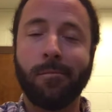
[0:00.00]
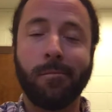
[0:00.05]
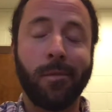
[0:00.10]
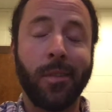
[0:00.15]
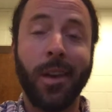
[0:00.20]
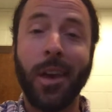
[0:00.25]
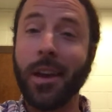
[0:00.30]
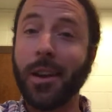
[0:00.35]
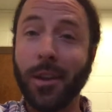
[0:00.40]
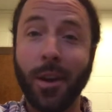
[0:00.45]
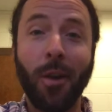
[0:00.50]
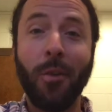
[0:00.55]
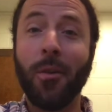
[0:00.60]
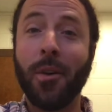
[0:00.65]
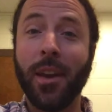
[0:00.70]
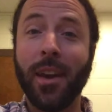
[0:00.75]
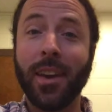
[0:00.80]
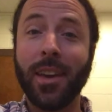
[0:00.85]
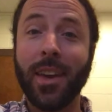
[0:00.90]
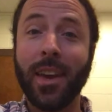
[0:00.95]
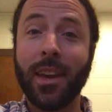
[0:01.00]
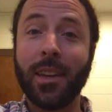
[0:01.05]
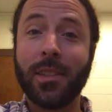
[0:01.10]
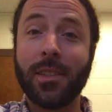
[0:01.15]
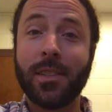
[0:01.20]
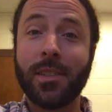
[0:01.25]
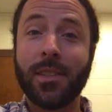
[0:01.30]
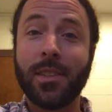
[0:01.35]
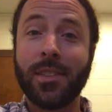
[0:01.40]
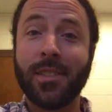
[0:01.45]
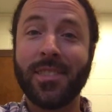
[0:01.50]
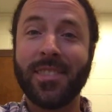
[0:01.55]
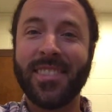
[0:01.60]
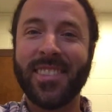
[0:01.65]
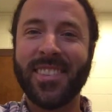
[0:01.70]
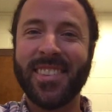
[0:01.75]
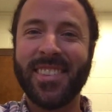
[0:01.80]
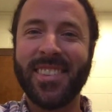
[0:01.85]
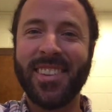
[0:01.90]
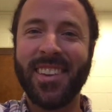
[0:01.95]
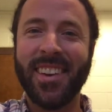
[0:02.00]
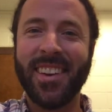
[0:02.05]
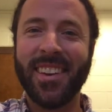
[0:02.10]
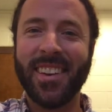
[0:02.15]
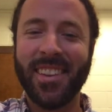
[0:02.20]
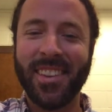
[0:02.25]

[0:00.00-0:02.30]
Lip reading: get going, I guess. See ya.